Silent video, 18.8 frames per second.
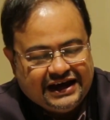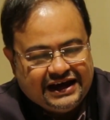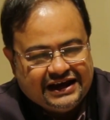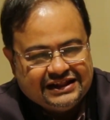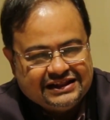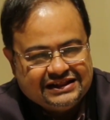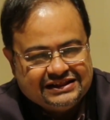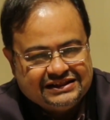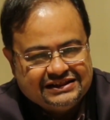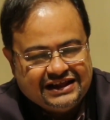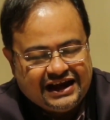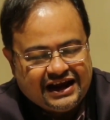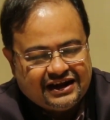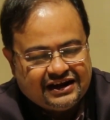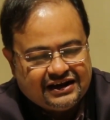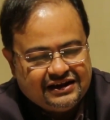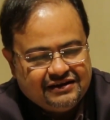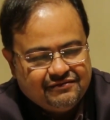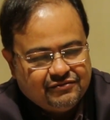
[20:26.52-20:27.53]
And
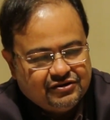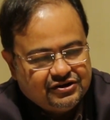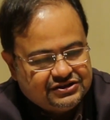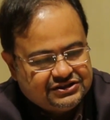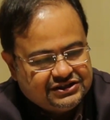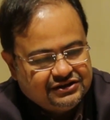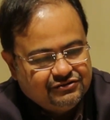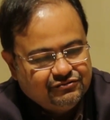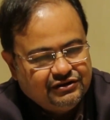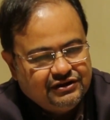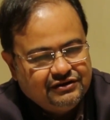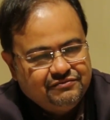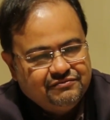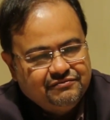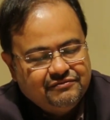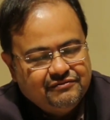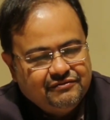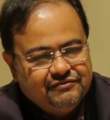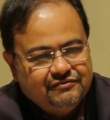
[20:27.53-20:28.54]
that
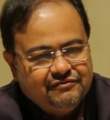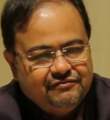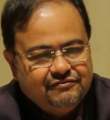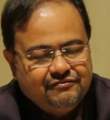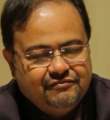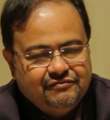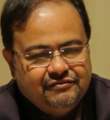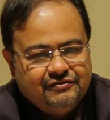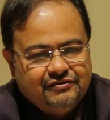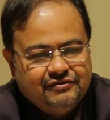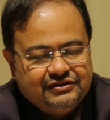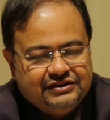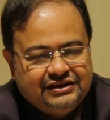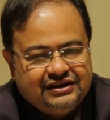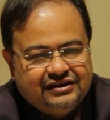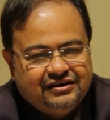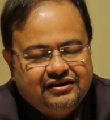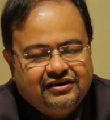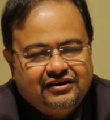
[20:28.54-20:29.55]
immersion
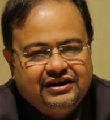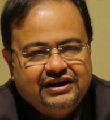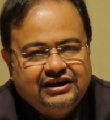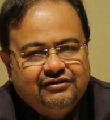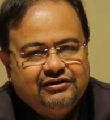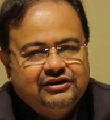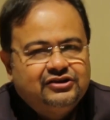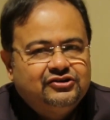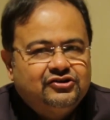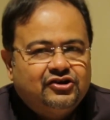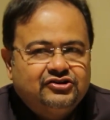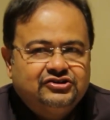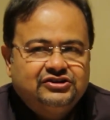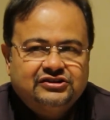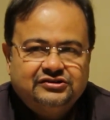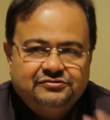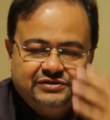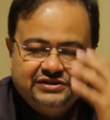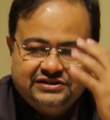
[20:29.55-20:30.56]
then learning will not
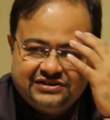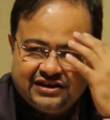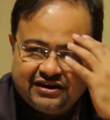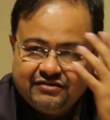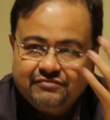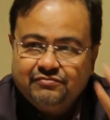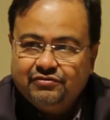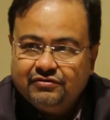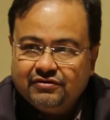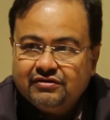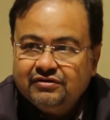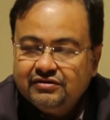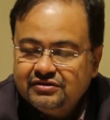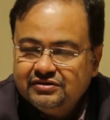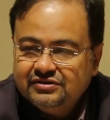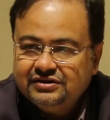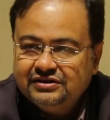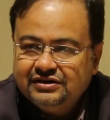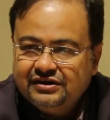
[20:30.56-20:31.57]
just be cerebral,
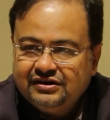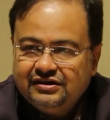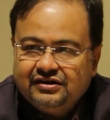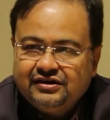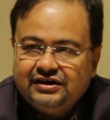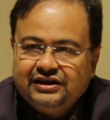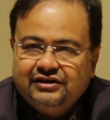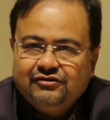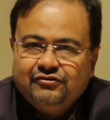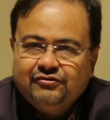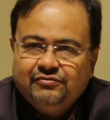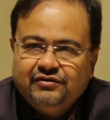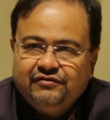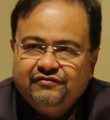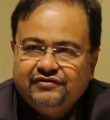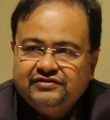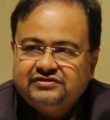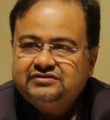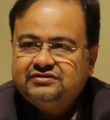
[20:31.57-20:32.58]
learning will be
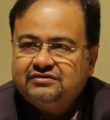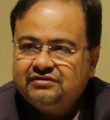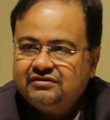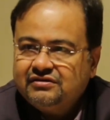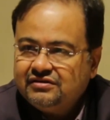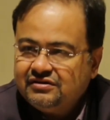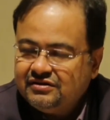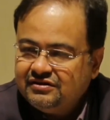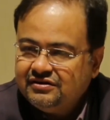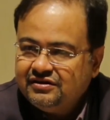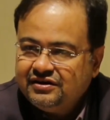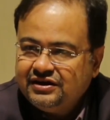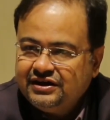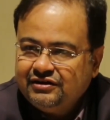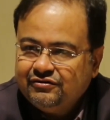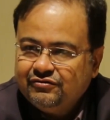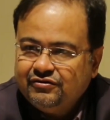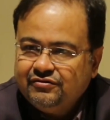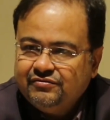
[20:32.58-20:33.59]
visceral,
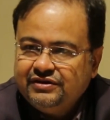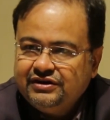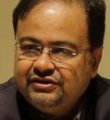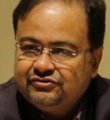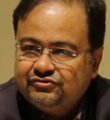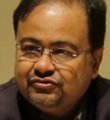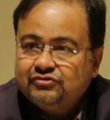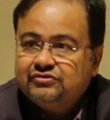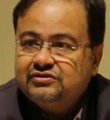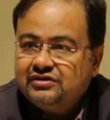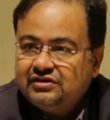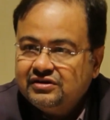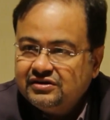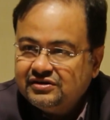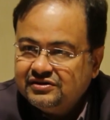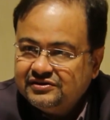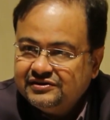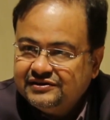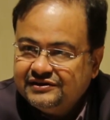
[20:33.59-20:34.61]
learning will be total.
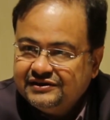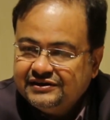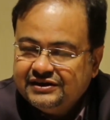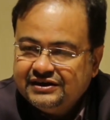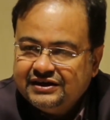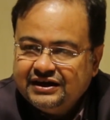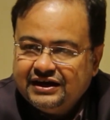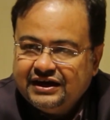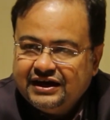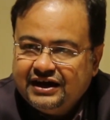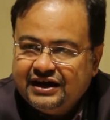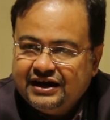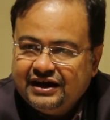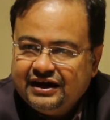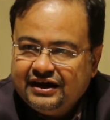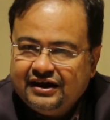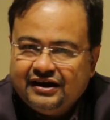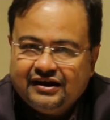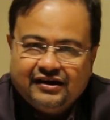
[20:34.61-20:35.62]

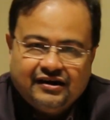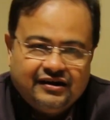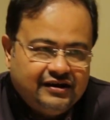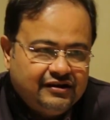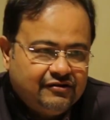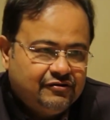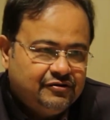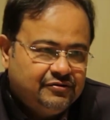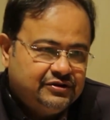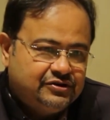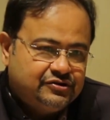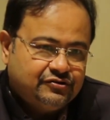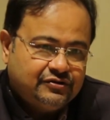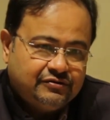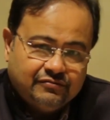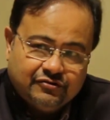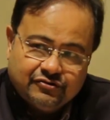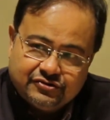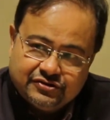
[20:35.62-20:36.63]
And learning will be through
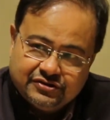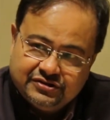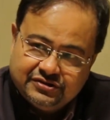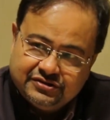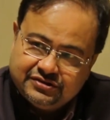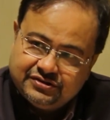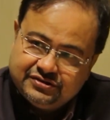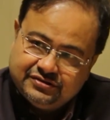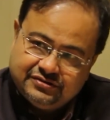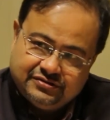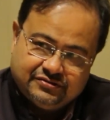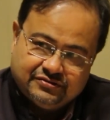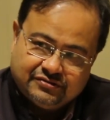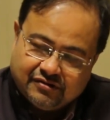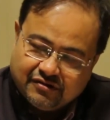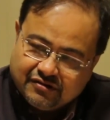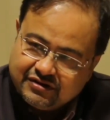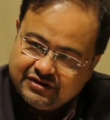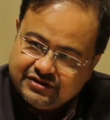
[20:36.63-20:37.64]
emotions,
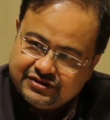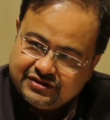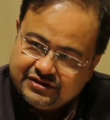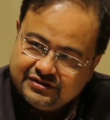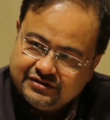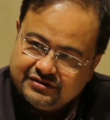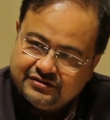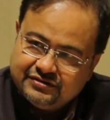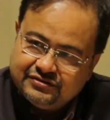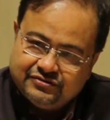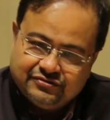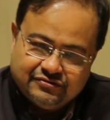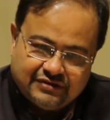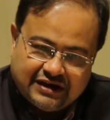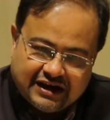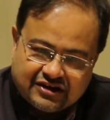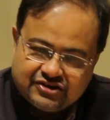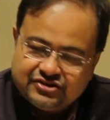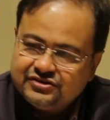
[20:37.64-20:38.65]
through cognition,
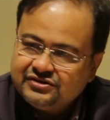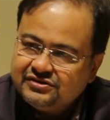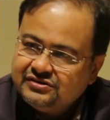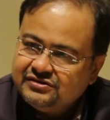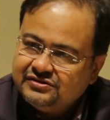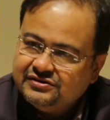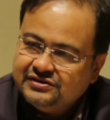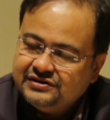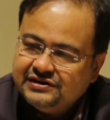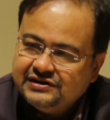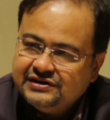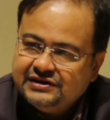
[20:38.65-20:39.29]
through action.